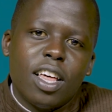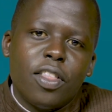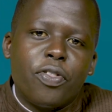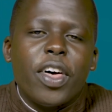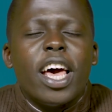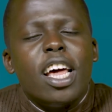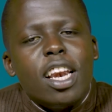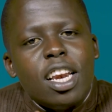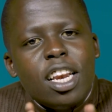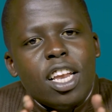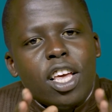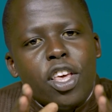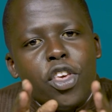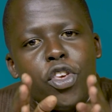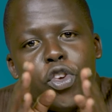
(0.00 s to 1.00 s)
Then
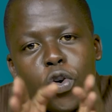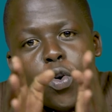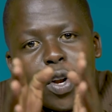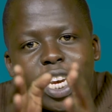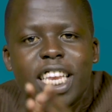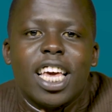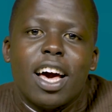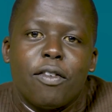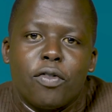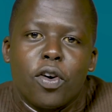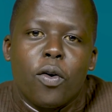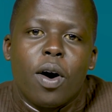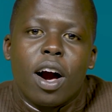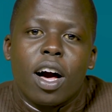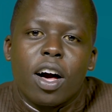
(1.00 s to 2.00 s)
you, dear
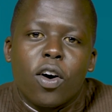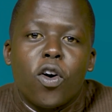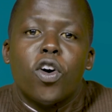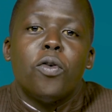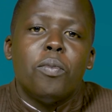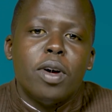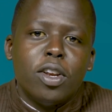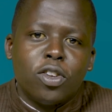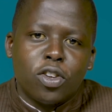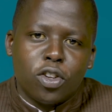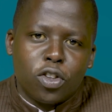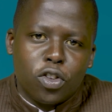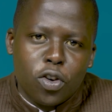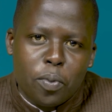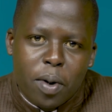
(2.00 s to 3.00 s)
viewer, God
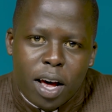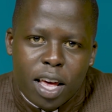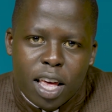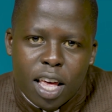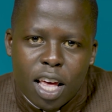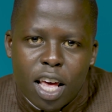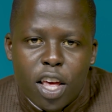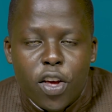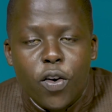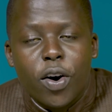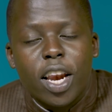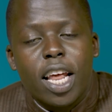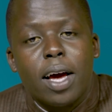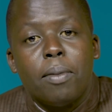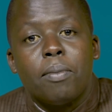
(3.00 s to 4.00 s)
mentions you by your
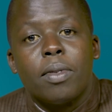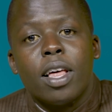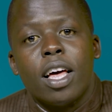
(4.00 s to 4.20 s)
name.